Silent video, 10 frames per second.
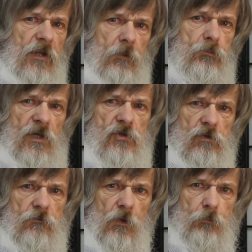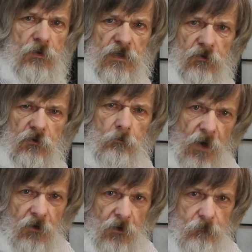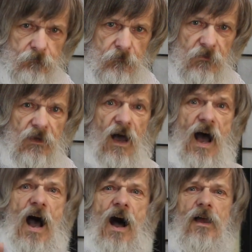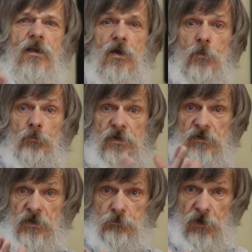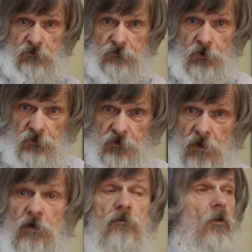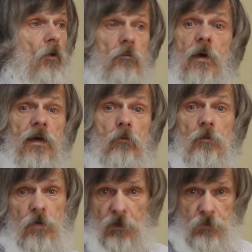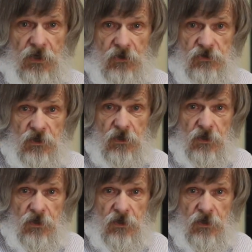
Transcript: by the pressure of the printer's baron. Aha, printing press first, followed by woodblock production.